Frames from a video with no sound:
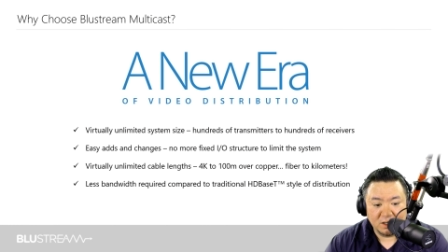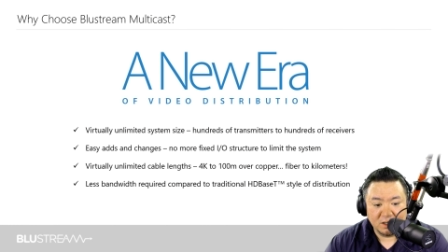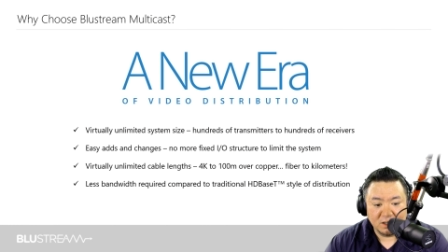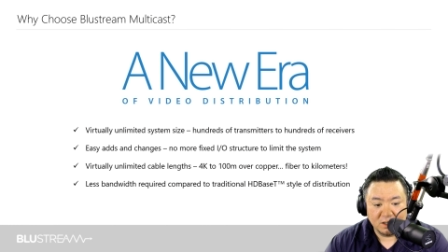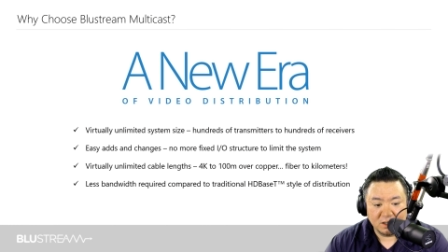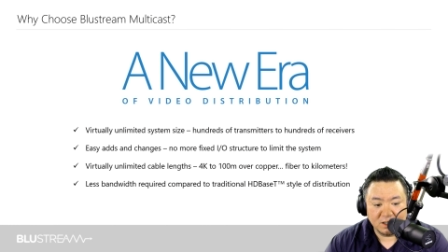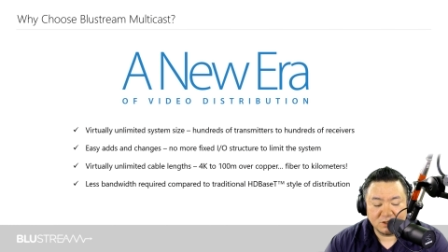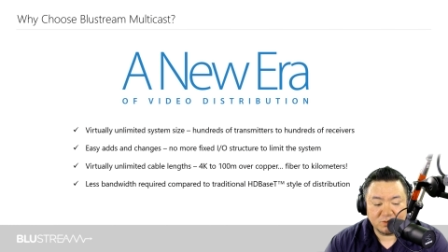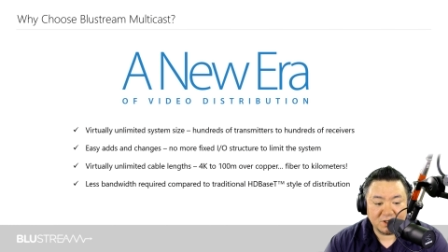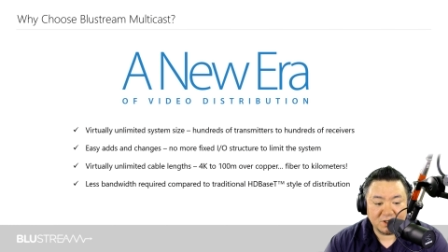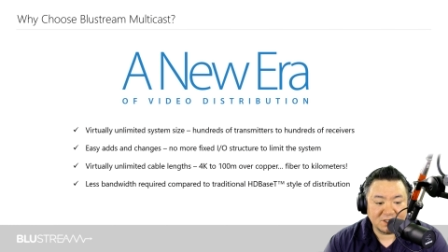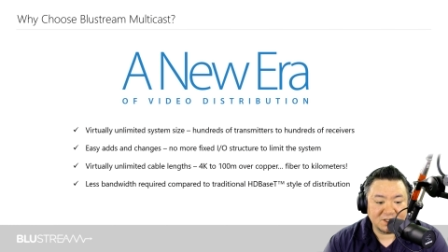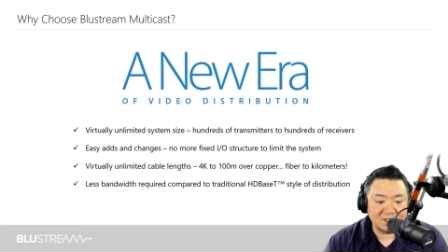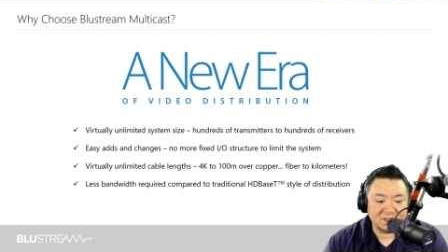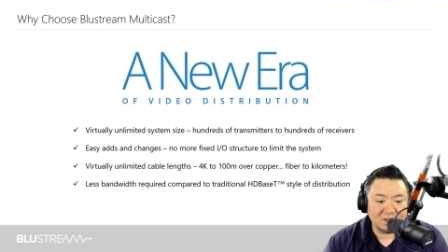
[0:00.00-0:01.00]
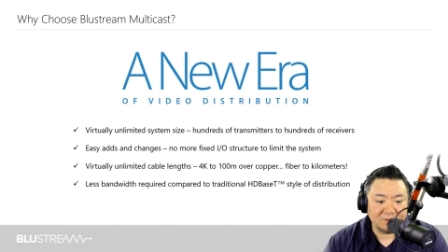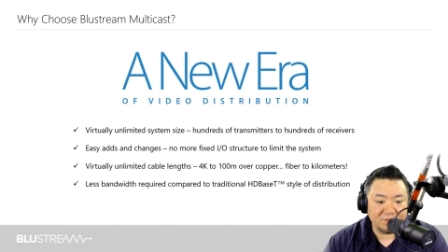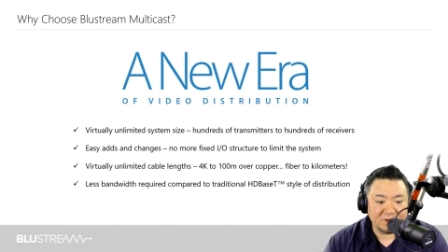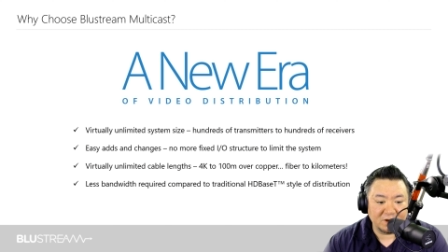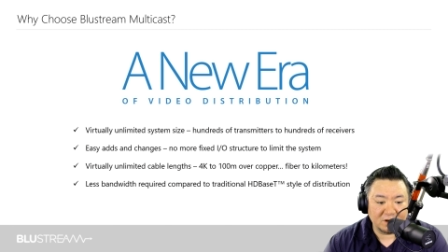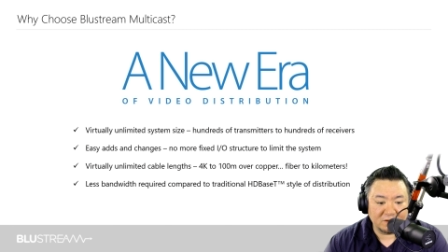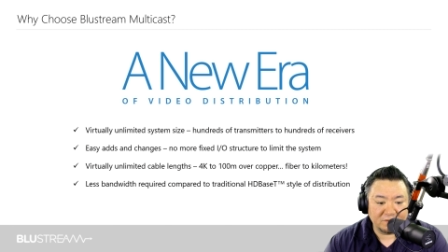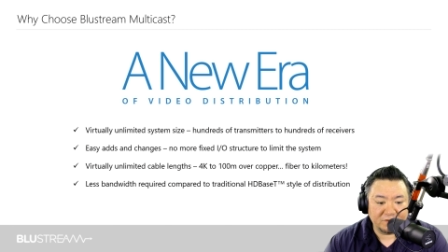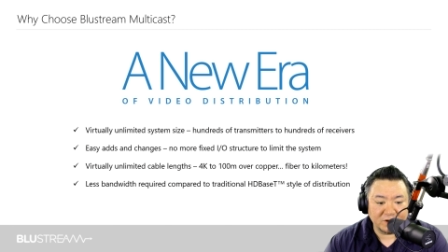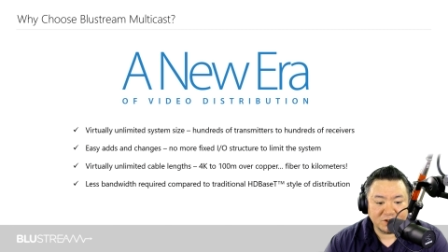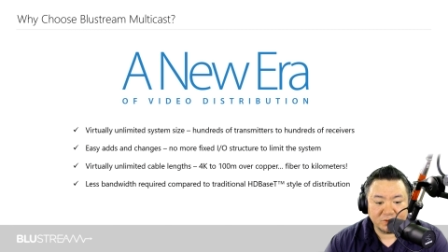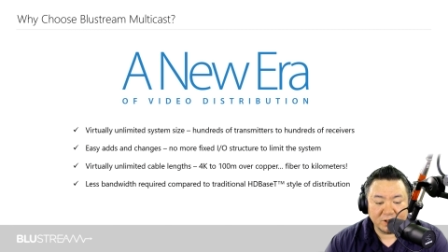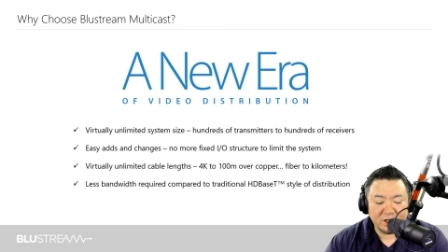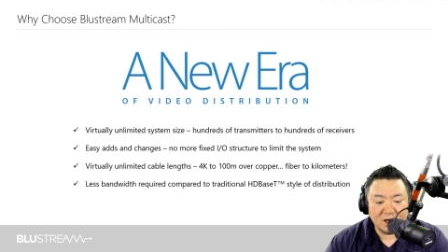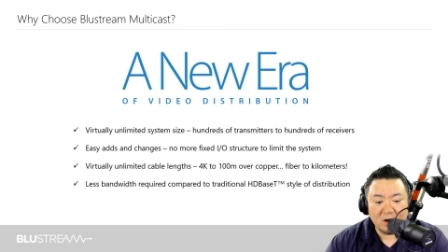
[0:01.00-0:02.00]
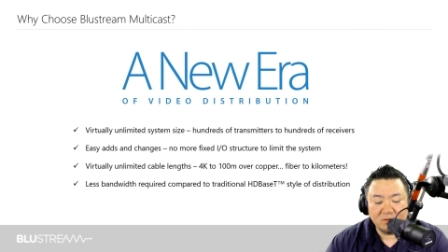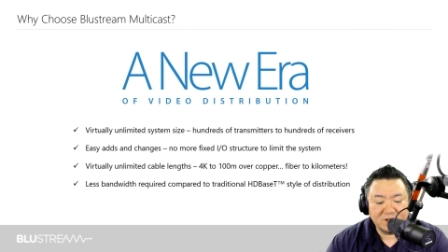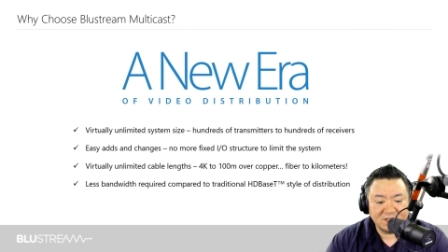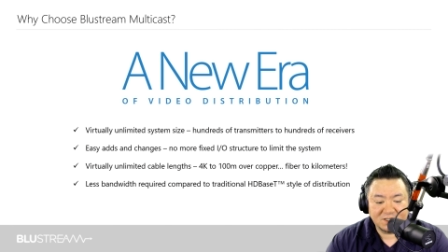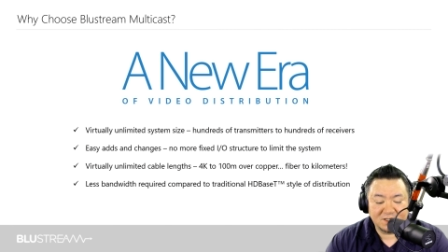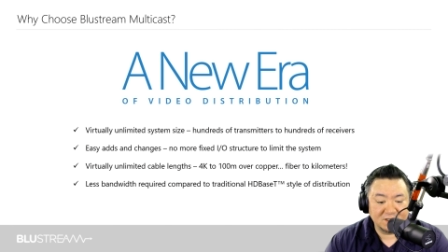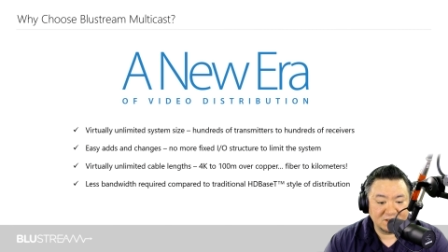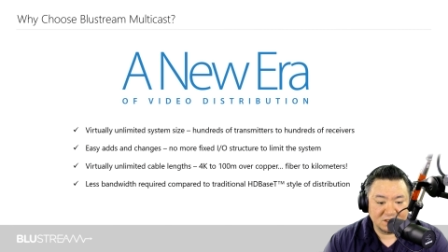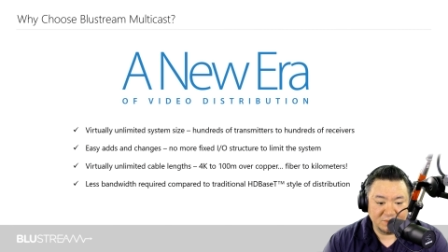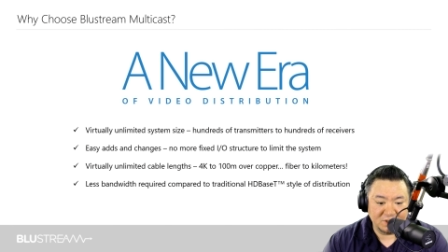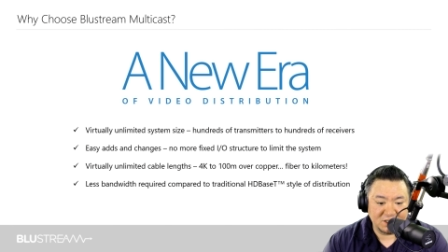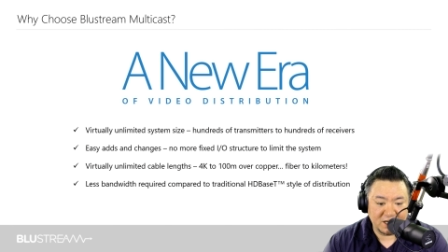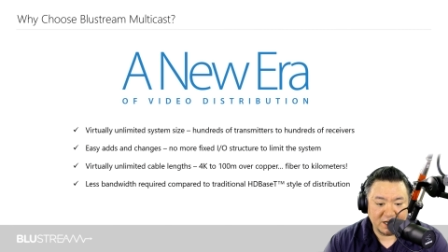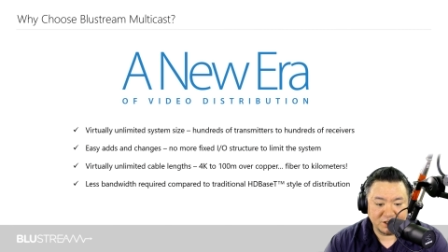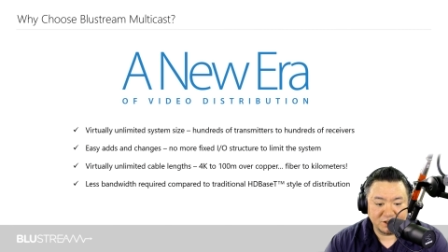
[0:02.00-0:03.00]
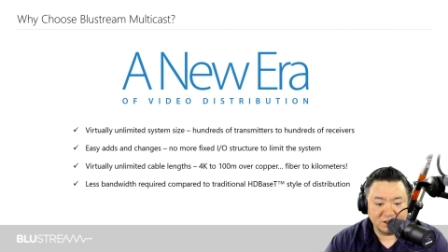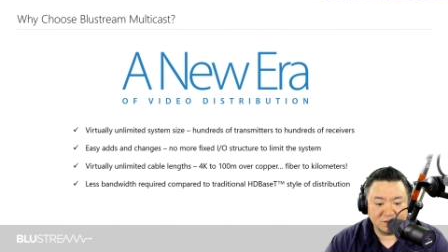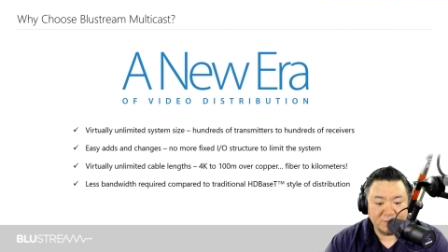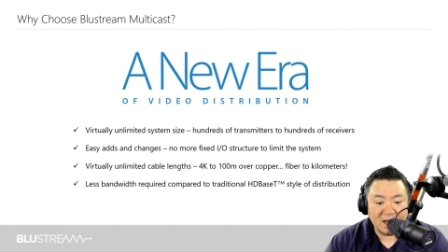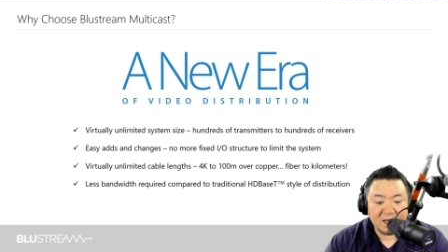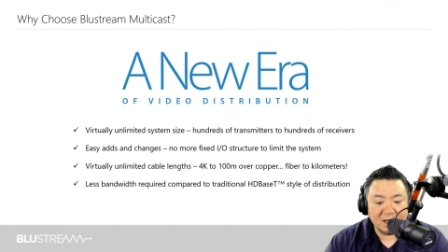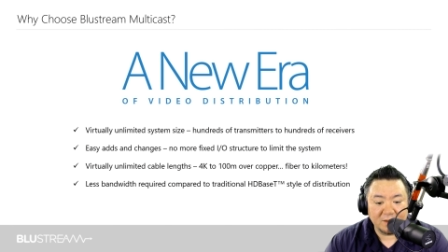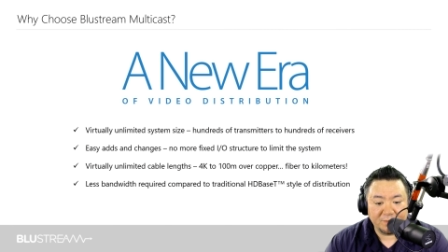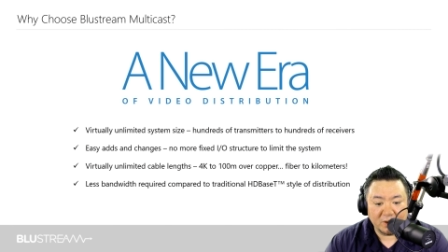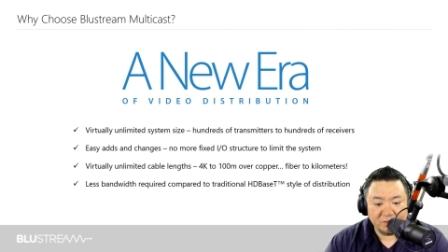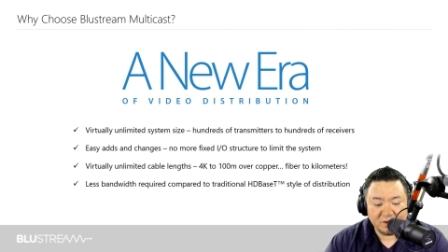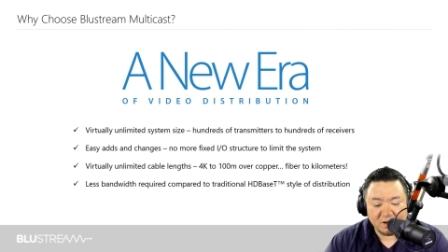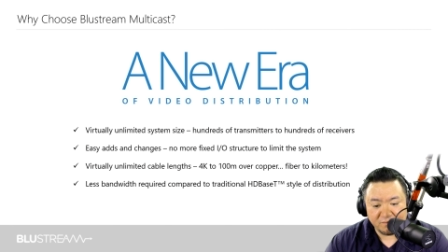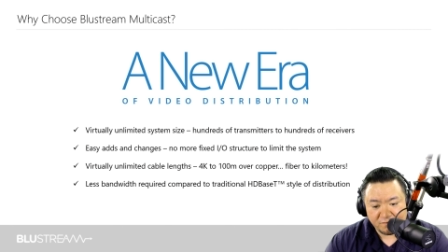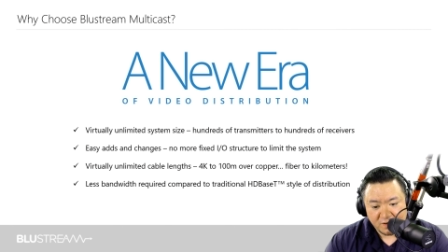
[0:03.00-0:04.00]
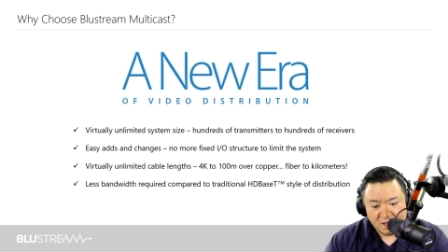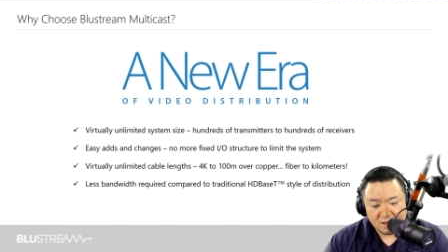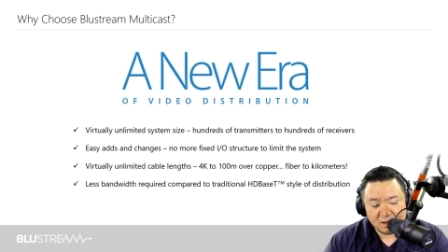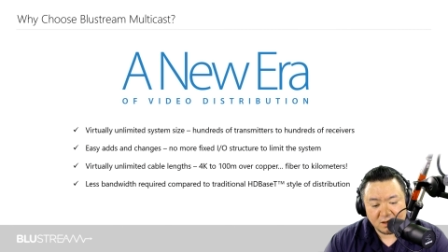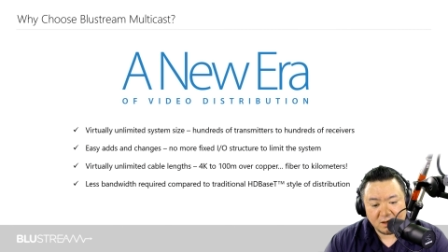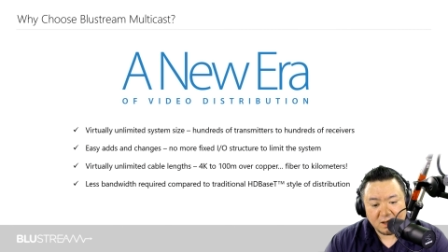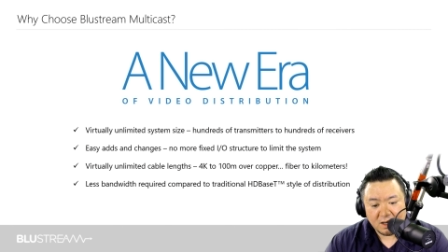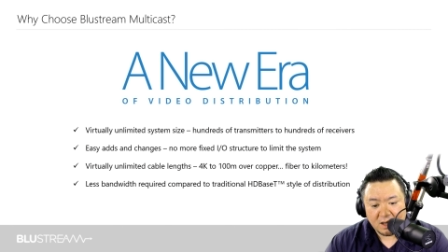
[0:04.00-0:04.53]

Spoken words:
Because with this system, there are virtually no distance limitations, making it both convenient